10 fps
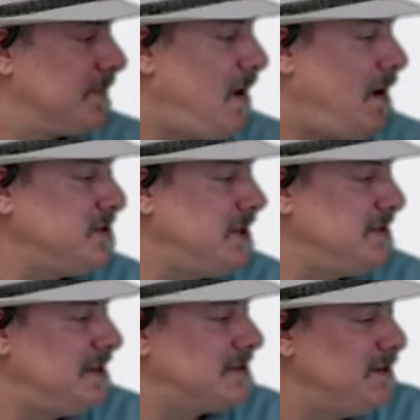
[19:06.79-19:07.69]

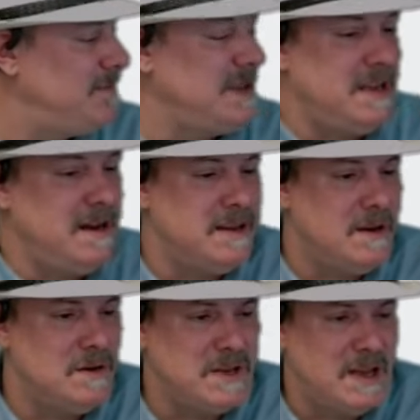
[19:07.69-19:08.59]
RJ's asking me here. He
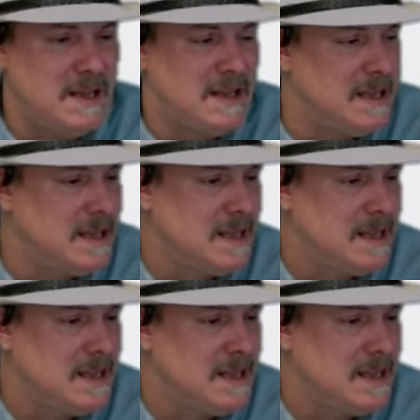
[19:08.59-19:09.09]
goes, uh,